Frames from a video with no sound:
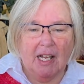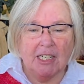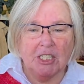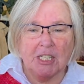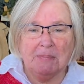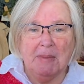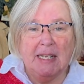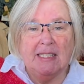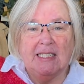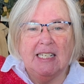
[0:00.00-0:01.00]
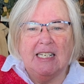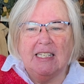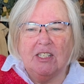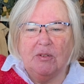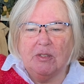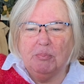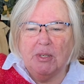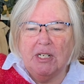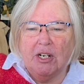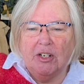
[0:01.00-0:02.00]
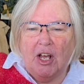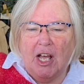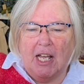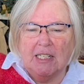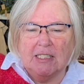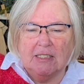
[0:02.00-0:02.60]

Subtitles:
I just made the tea, so it's pretty darn hot.